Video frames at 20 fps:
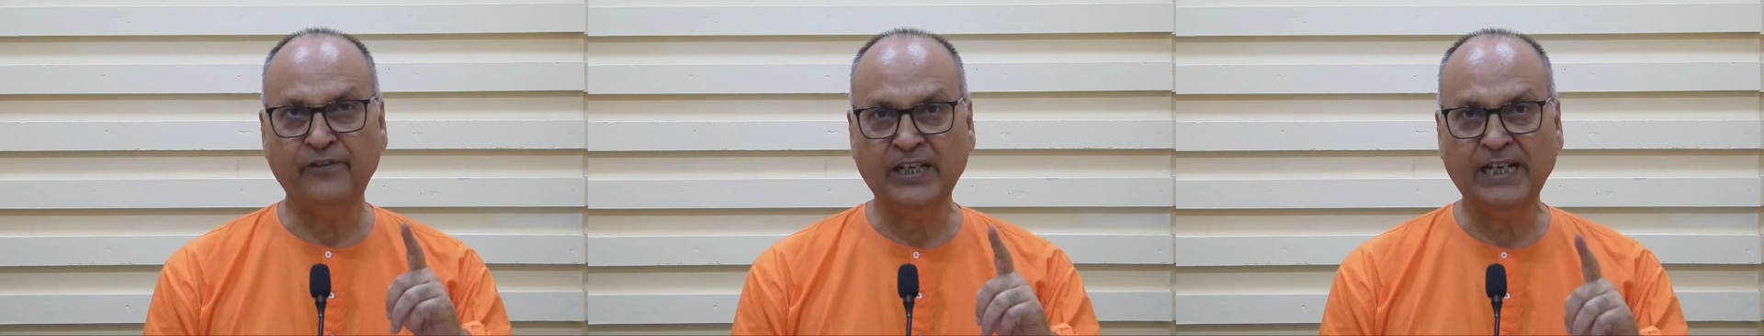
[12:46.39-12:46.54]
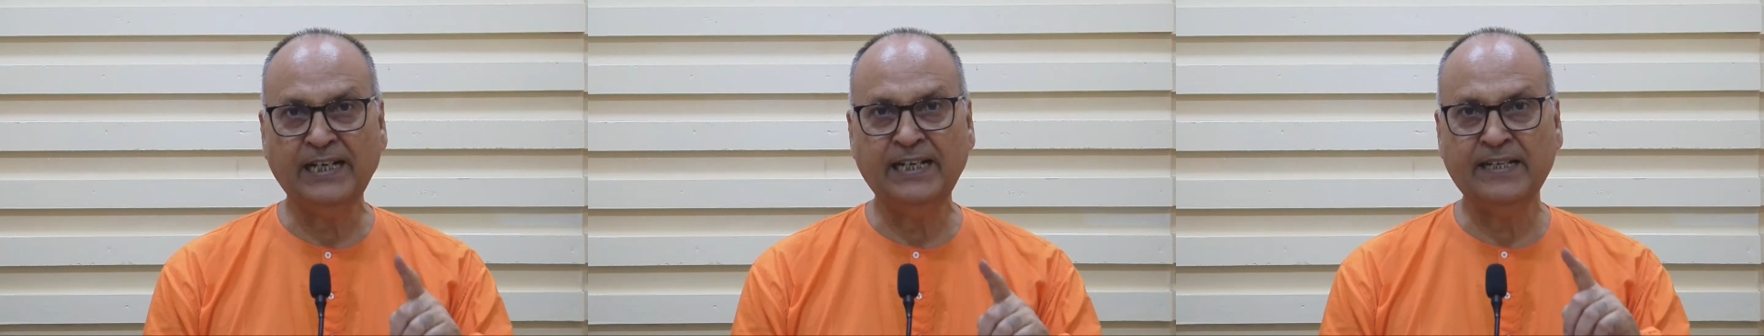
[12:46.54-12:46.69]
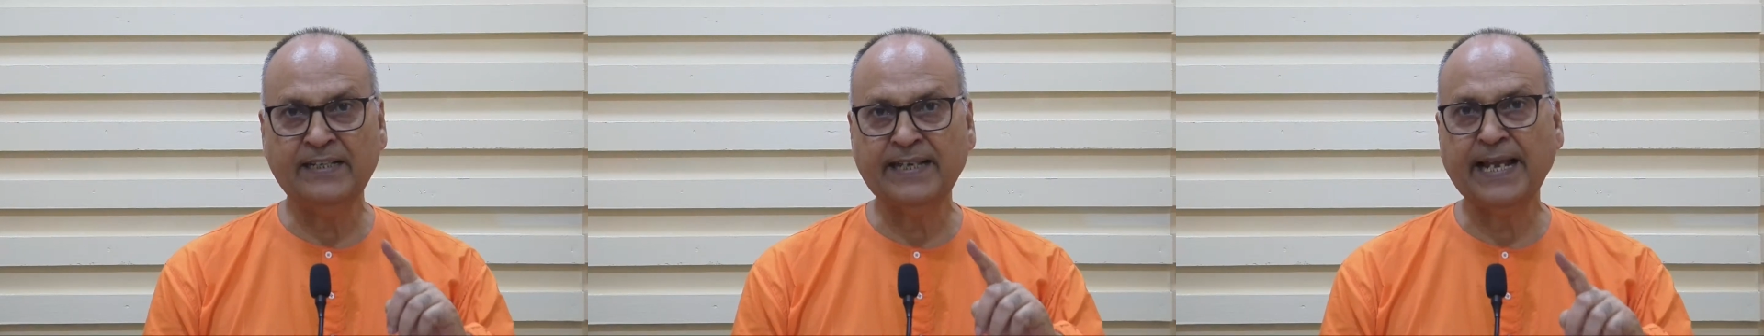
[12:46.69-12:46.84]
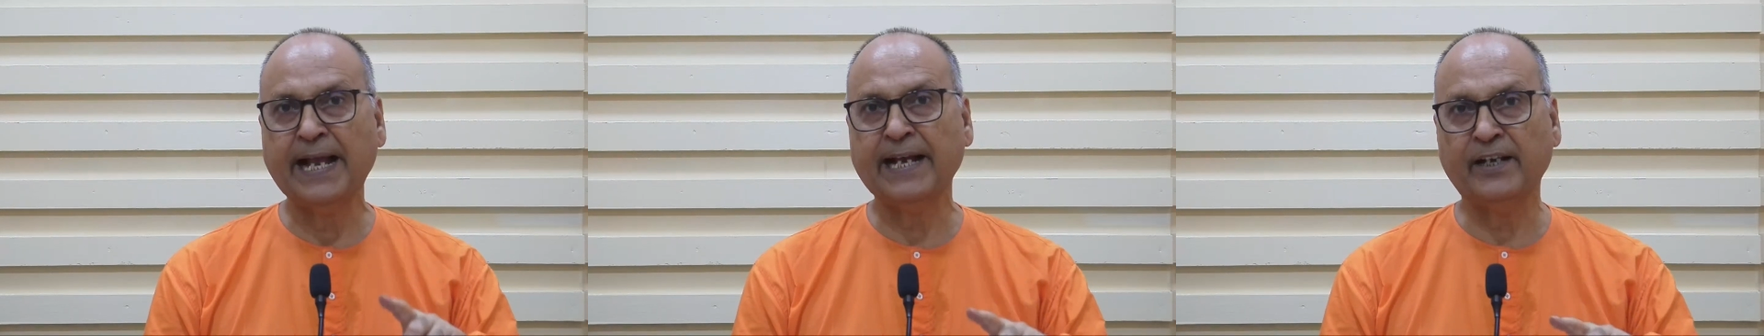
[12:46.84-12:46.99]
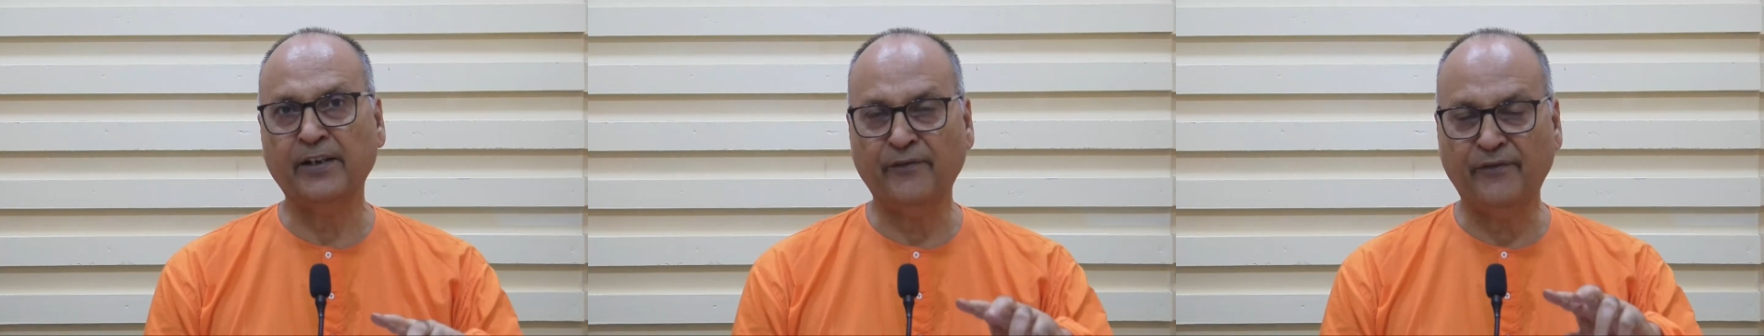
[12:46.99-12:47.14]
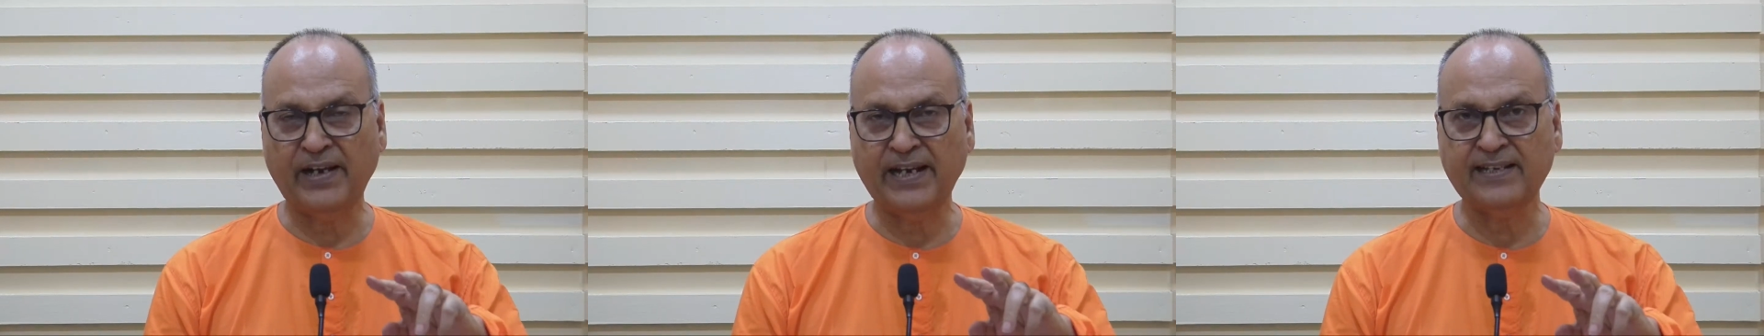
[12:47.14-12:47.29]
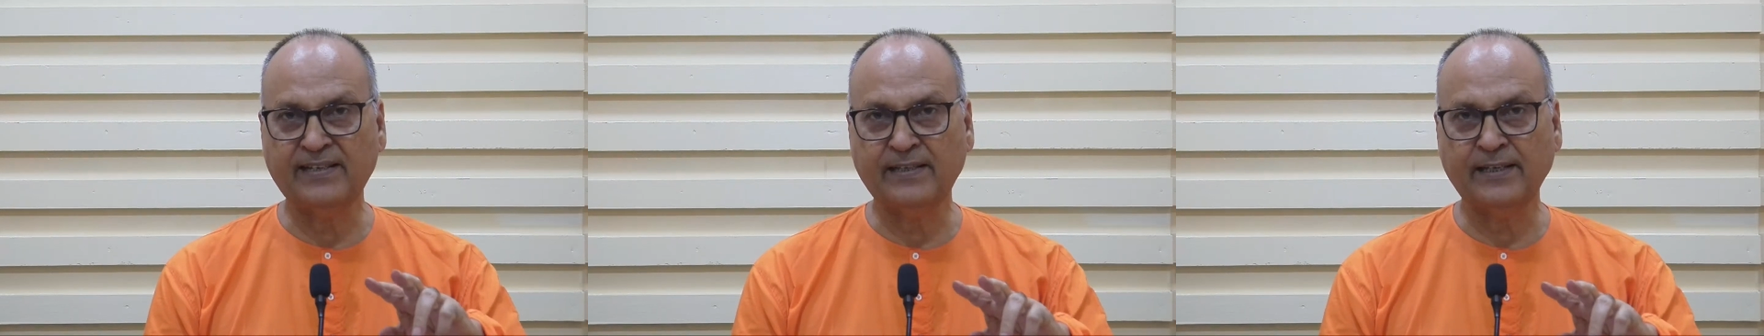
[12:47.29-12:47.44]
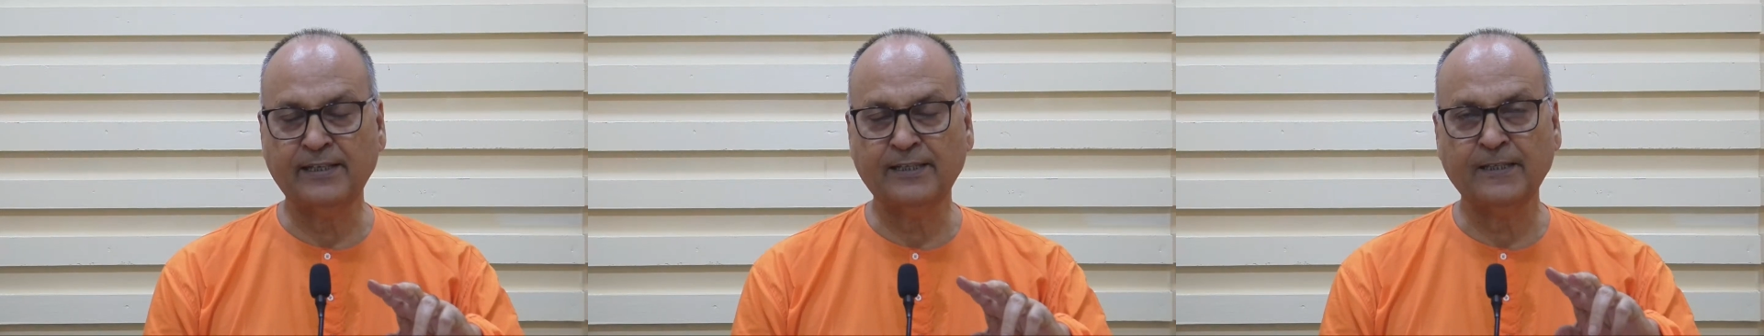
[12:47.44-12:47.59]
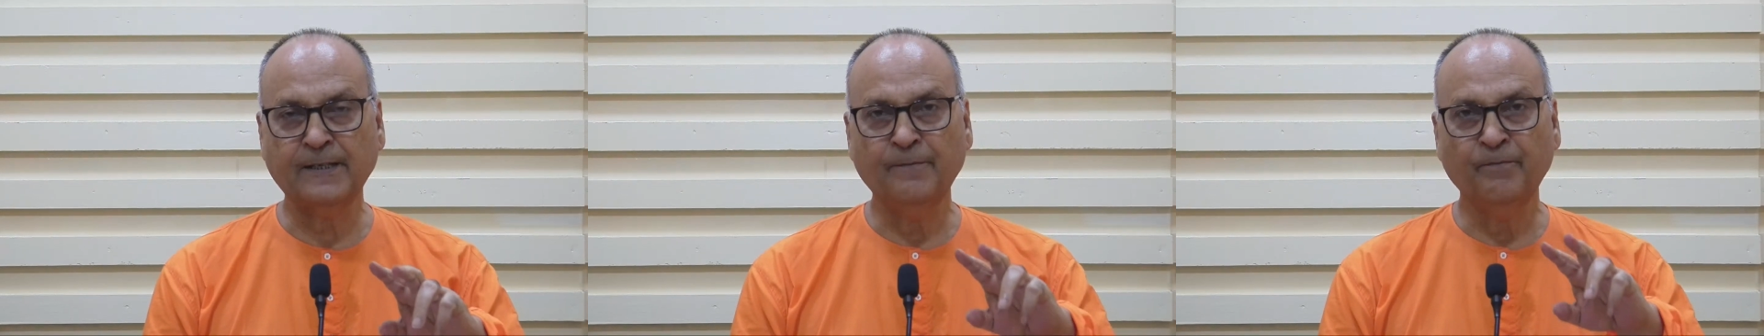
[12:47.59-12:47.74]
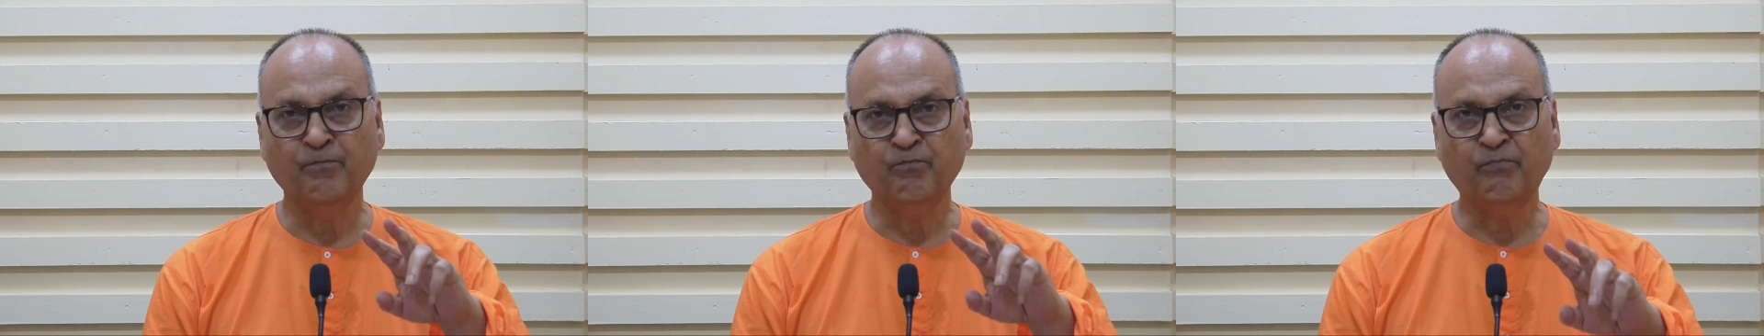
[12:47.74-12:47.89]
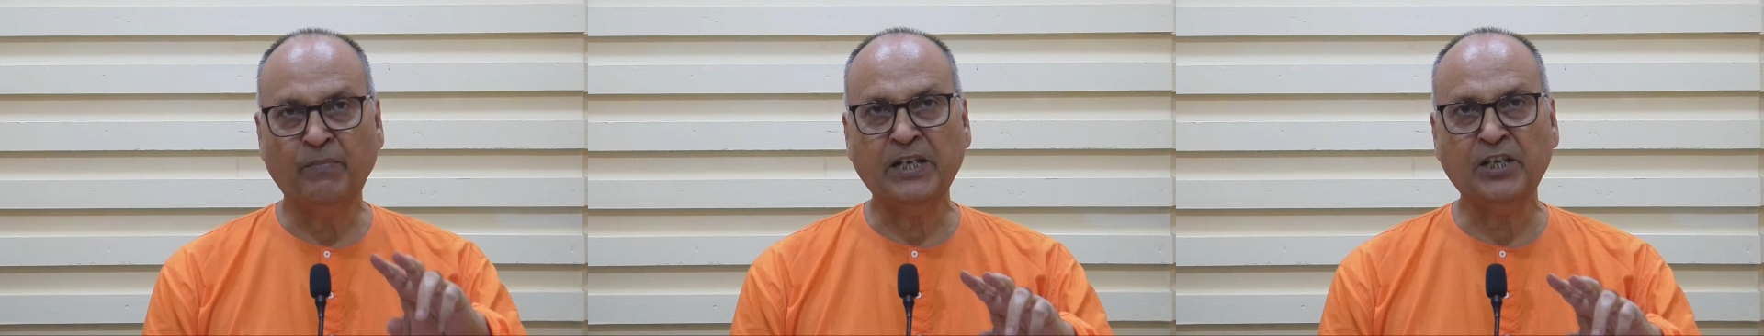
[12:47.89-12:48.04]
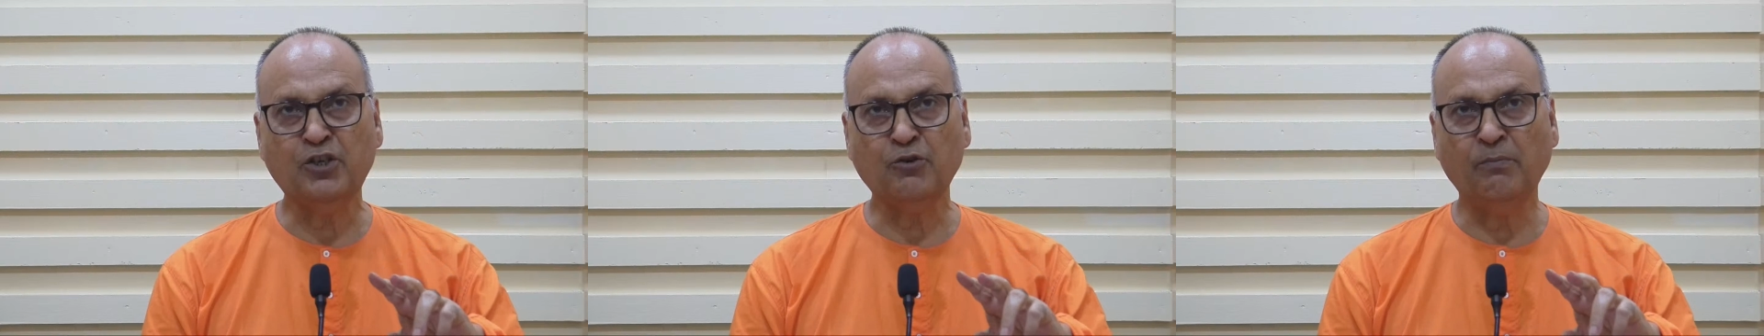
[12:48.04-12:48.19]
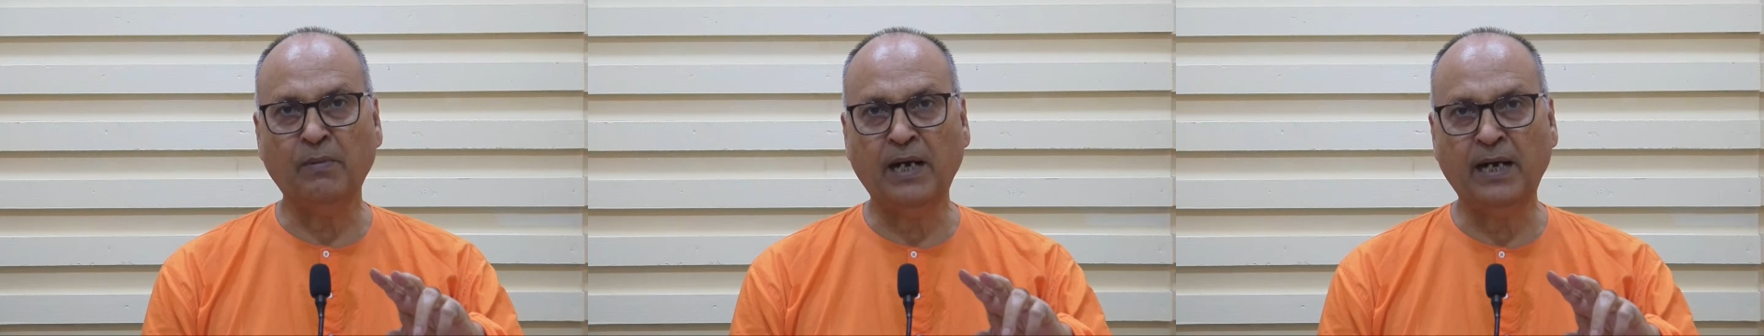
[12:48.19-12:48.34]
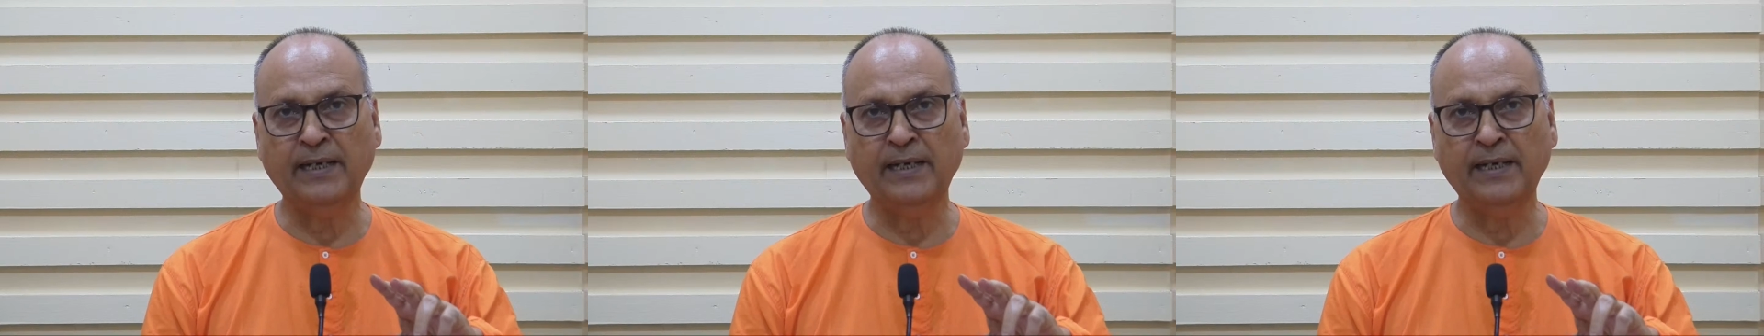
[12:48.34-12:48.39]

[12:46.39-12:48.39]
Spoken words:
daily sacrifices, Panch